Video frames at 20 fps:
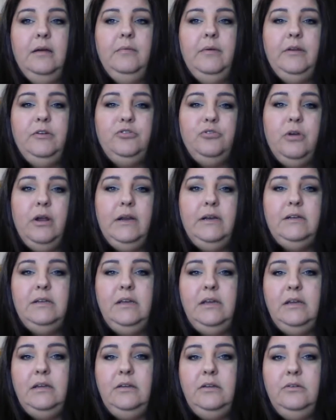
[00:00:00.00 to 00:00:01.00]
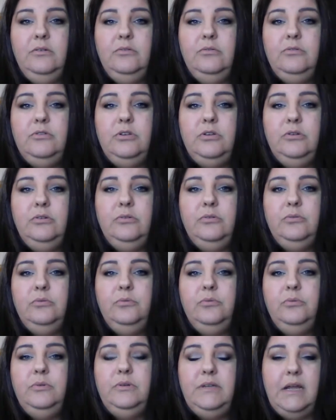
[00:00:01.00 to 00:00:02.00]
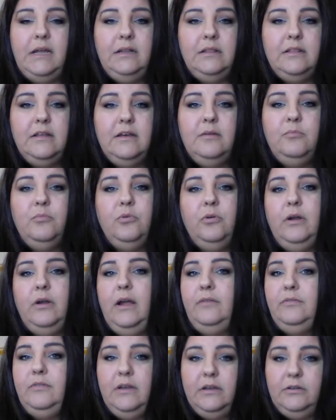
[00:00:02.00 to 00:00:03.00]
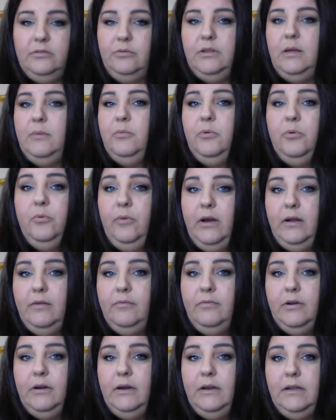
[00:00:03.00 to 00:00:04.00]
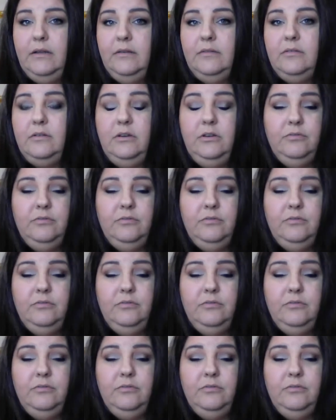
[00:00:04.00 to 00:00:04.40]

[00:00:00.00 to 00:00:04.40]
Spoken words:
and trying to get you to date them or have sex with them or whatever it is,